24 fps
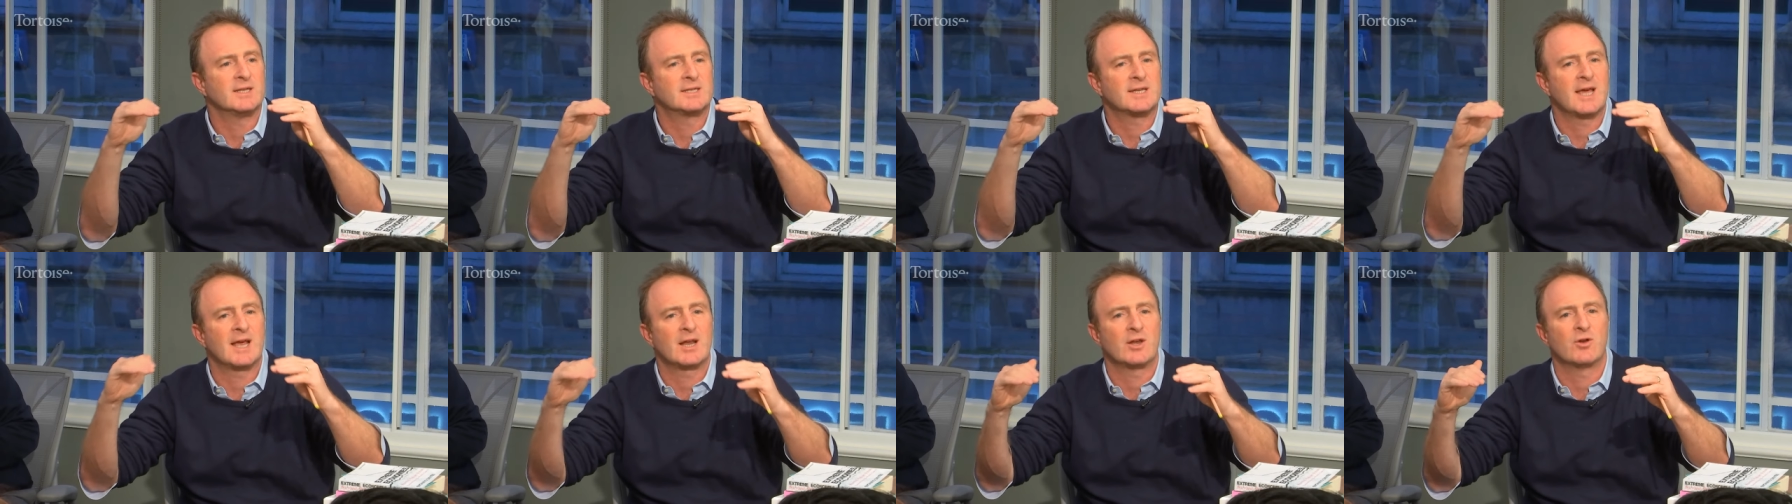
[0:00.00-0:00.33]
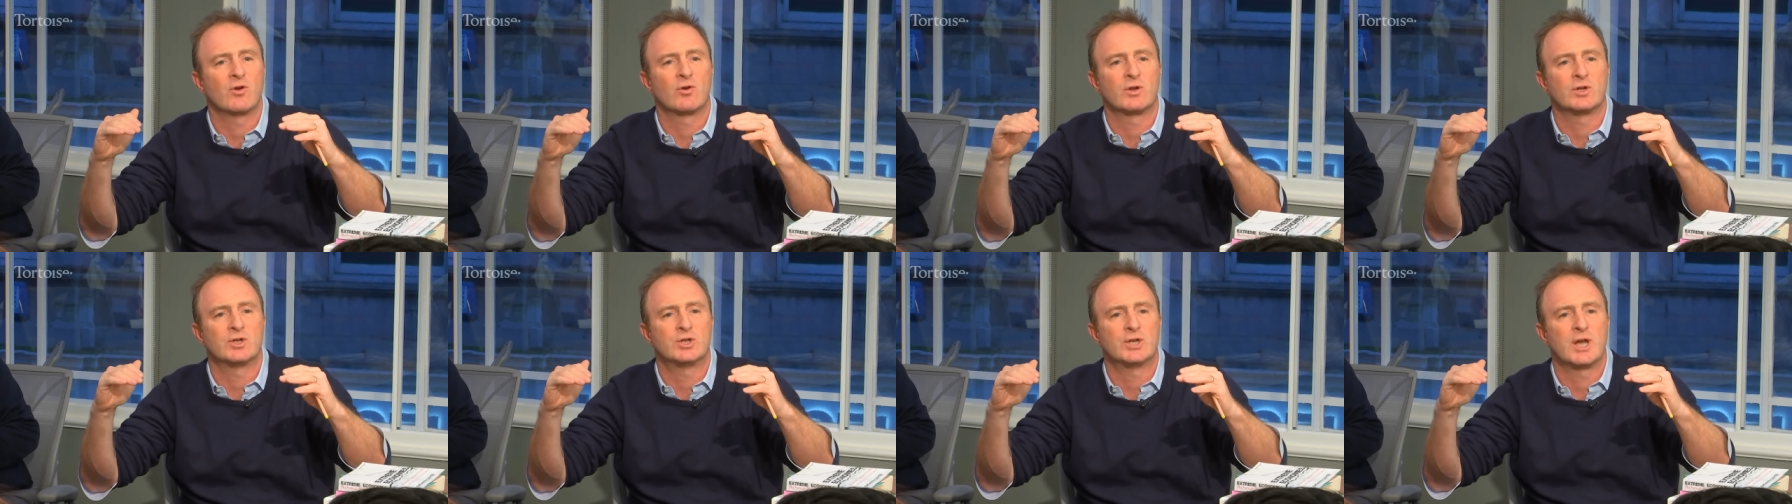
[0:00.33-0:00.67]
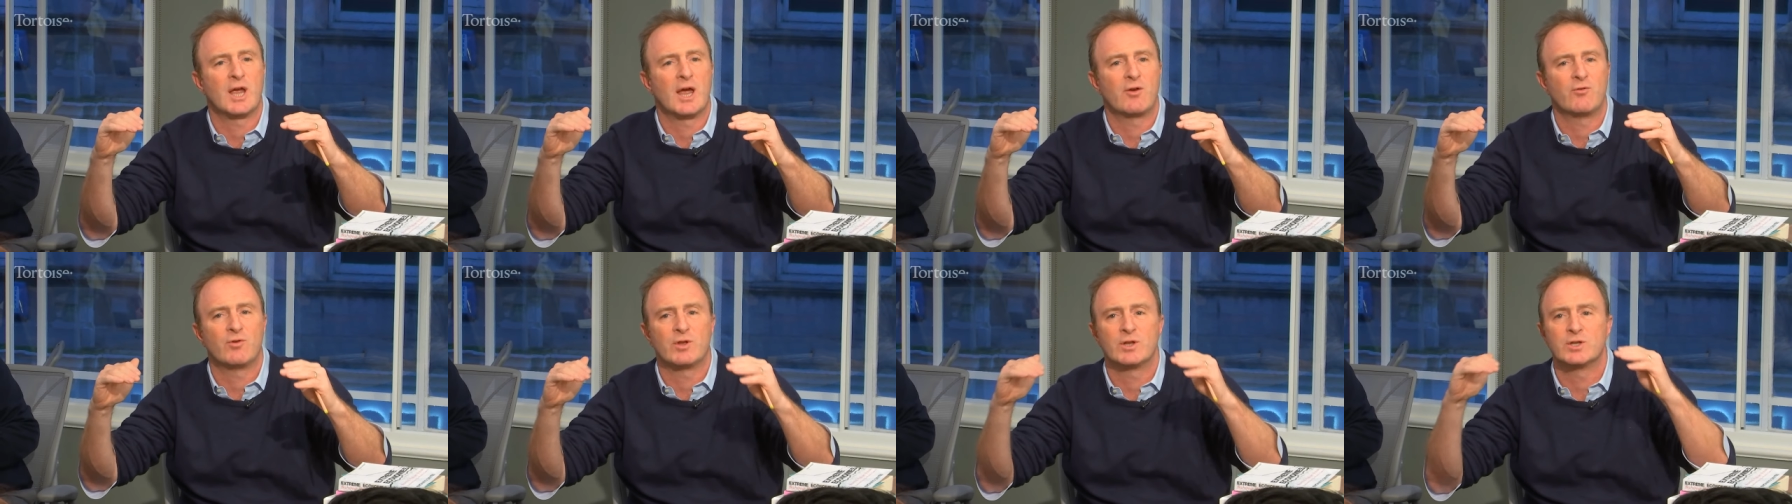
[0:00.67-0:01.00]
in
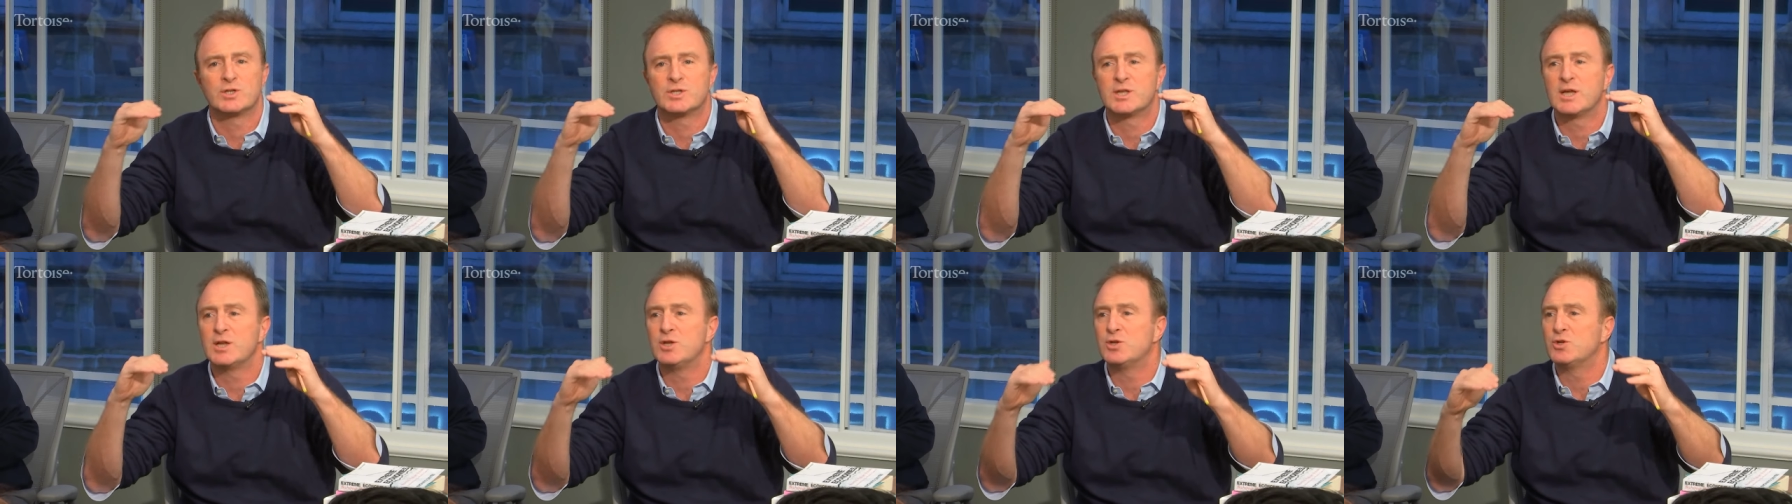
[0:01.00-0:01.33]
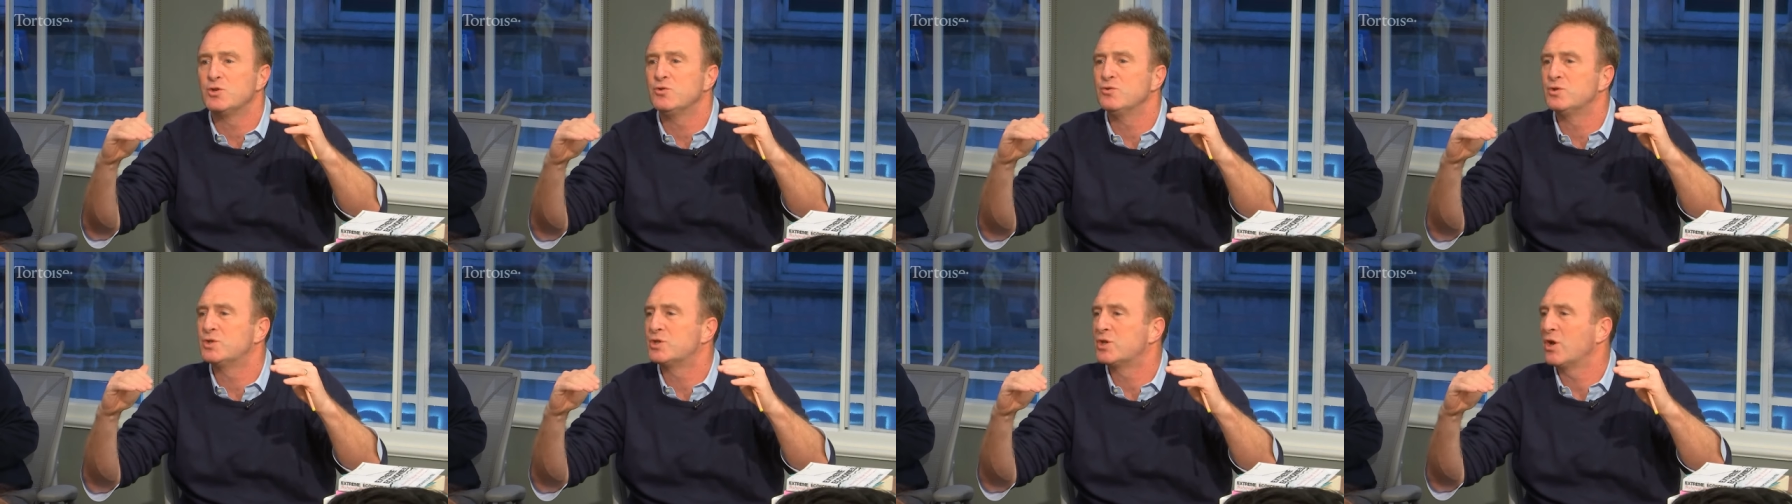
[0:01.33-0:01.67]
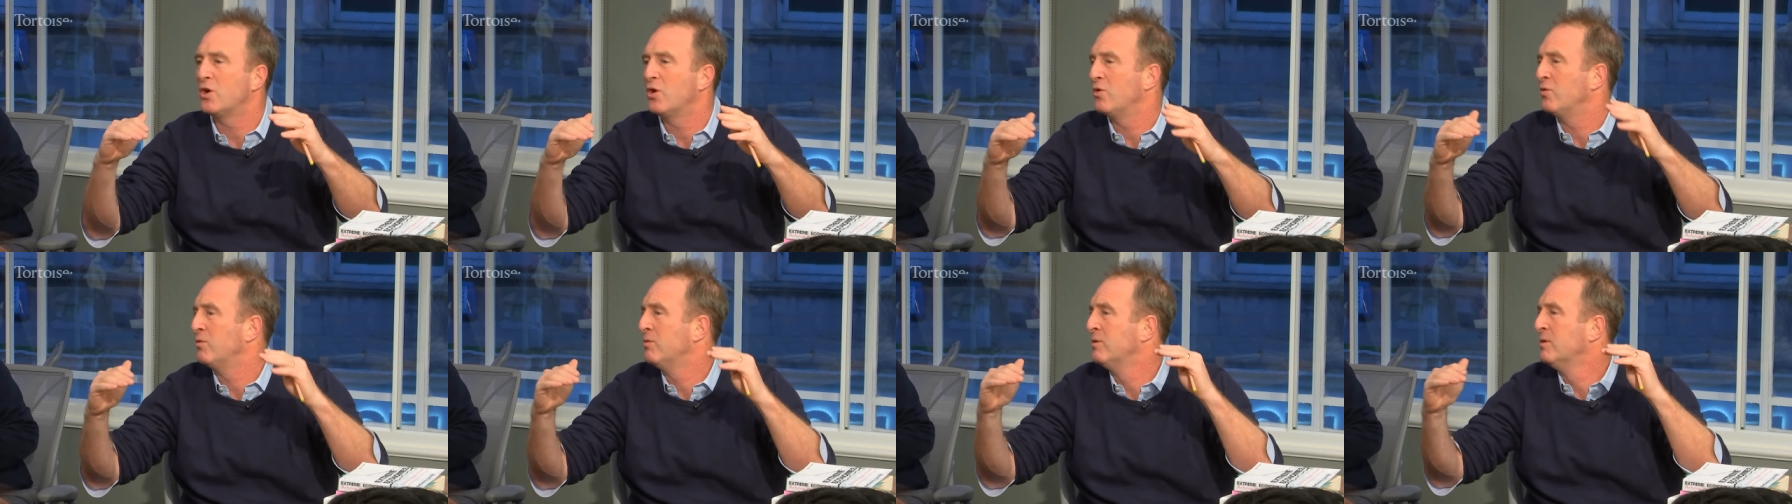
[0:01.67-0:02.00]
technology areas, they do
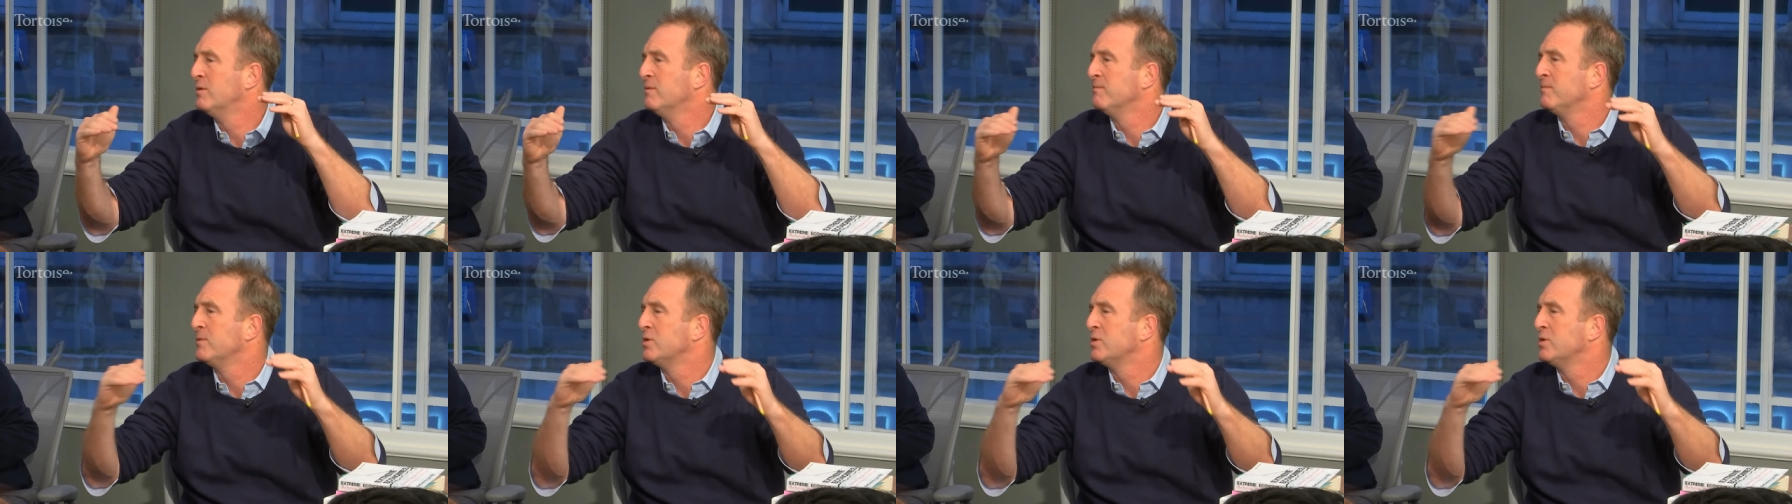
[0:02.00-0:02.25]
so